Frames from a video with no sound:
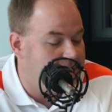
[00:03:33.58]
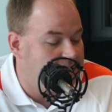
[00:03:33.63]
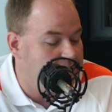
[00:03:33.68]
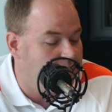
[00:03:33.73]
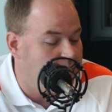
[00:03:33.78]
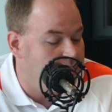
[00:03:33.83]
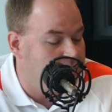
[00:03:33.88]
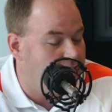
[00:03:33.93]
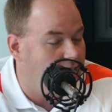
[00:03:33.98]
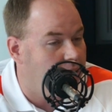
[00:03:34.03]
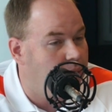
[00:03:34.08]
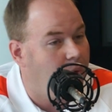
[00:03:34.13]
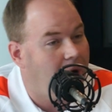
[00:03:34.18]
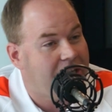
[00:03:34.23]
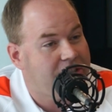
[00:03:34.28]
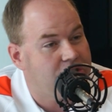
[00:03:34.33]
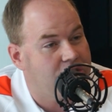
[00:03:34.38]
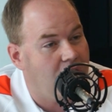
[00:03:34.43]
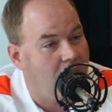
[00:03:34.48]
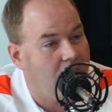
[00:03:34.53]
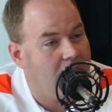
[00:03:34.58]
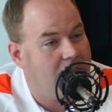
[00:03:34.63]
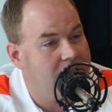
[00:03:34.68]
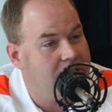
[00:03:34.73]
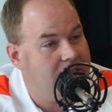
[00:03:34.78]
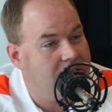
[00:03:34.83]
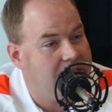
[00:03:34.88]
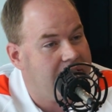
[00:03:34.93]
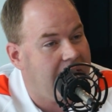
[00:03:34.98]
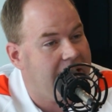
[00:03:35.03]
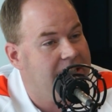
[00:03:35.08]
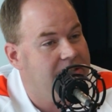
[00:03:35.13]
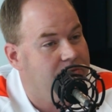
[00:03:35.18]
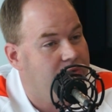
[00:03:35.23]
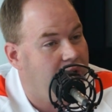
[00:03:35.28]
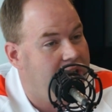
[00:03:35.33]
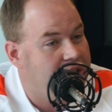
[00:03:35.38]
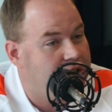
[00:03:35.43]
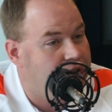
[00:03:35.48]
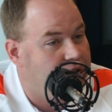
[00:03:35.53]
in schools called Watchdogs, Dads
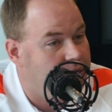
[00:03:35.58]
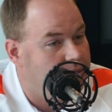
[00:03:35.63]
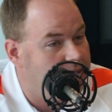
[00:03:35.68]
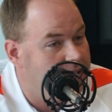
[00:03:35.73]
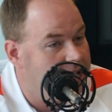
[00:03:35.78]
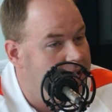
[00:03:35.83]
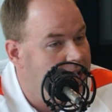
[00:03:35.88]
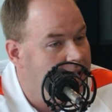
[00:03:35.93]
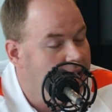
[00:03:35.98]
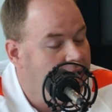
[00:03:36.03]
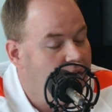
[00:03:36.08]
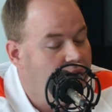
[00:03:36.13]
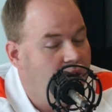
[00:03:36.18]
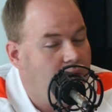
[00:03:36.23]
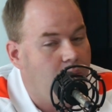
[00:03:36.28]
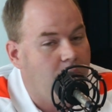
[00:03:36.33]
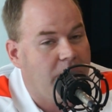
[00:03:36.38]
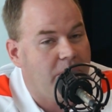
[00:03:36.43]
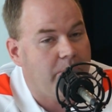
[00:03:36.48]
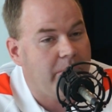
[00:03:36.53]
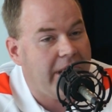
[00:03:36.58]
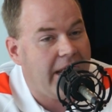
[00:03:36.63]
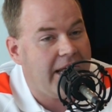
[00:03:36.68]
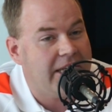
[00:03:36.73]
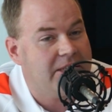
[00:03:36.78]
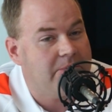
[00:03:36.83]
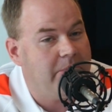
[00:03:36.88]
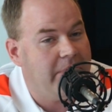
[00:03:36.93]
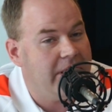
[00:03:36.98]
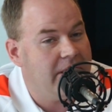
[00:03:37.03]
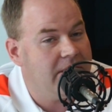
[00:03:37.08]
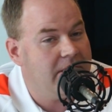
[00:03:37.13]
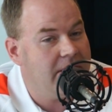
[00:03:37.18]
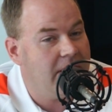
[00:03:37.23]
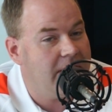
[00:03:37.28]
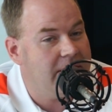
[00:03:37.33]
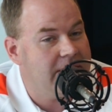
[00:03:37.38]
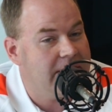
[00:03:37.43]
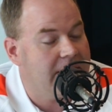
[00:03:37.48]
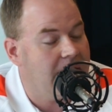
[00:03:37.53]
of Great Students, where we ask men
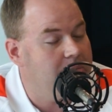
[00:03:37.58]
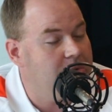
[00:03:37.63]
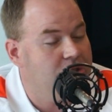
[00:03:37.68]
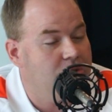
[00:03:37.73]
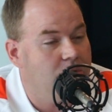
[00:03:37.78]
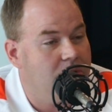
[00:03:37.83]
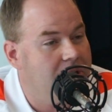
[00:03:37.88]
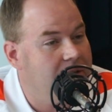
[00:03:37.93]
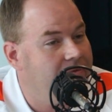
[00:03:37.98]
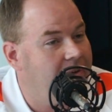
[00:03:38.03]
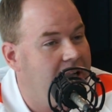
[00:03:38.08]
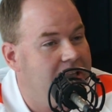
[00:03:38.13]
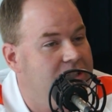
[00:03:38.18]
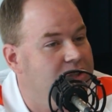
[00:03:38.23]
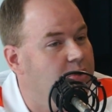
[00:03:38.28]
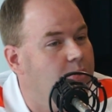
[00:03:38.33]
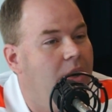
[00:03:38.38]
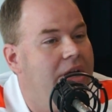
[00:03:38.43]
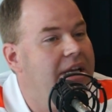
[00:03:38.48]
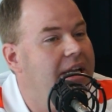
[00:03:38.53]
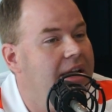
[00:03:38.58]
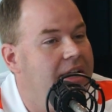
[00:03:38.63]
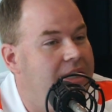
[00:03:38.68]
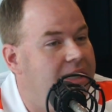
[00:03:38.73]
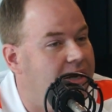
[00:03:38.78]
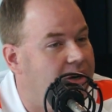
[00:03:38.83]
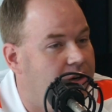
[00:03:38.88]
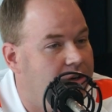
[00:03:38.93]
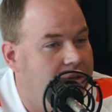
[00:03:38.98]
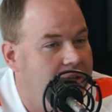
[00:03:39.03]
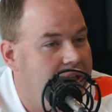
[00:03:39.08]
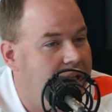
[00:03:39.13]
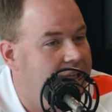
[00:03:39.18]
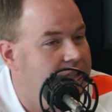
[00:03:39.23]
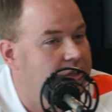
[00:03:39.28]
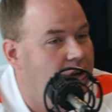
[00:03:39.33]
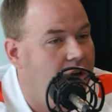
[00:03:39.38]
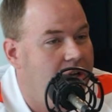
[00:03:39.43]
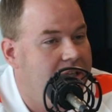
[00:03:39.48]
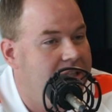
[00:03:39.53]
to come to school and volunteer one day a year.
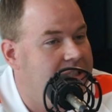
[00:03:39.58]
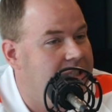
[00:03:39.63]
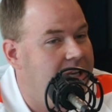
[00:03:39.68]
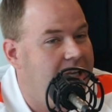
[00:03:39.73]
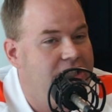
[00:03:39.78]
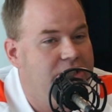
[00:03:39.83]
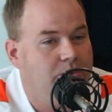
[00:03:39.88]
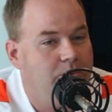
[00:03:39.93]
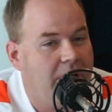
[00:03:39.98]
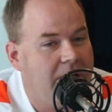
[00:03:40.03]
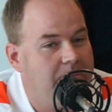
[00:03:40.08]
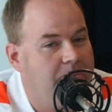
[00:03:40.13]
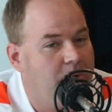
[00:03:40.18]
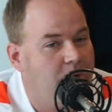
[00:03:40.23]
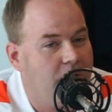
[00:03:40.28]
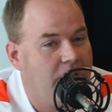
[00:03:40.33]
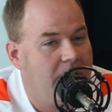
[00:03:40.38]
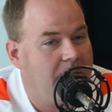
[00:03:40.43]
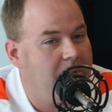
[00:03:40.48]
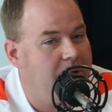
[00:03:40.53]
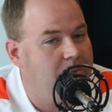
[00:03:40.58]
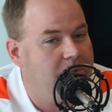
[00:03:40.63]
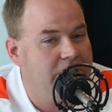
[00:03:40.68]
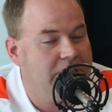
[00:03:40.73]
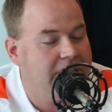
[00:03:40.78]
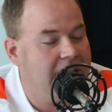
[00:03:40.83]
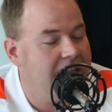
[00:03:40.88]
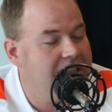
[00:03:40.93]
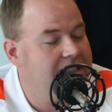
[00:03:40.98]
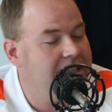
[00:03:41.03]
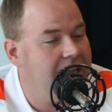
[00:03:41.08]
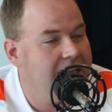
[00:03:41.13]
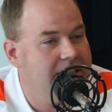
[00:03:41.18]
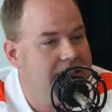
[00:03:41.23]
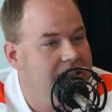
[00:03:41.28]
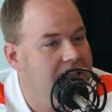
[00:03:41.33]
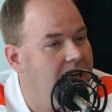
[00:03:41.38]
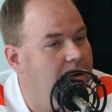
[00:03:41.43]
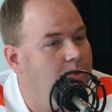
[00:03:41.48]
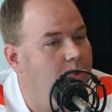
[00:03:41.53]
That's all. It's a nationwide program, and we just ask
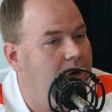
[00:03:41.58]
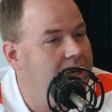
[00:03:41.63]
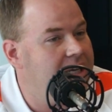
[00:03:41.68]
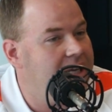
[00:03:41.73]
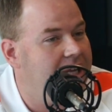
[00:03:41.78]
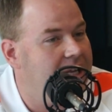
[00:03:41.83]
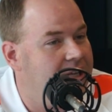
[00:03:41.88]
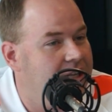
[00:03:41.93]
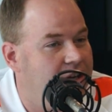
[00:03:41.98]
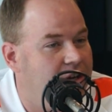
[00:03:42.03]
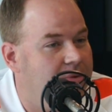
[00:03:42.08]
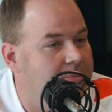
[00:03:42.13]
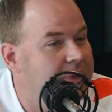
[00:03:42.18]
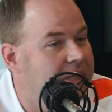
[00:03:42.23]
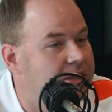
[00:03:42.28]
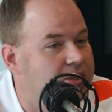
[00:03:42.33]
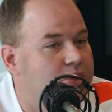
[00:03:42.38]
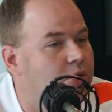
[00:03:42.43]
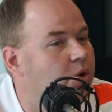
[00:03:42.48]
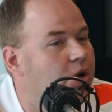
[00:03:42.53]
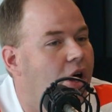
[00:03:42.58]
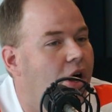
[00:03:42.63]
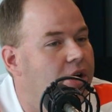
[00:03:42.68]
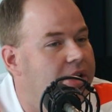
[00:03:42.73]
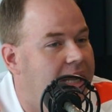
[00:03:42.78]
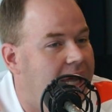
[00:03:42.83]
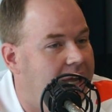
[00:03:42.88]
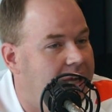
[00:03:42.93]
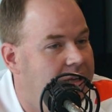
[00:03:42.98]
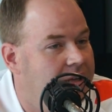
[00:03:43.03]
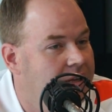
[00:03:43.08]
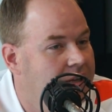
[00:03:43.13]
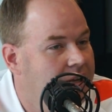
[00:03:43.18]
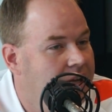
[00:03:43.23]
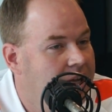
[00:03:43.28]
dads to come one day a year and be at school all day.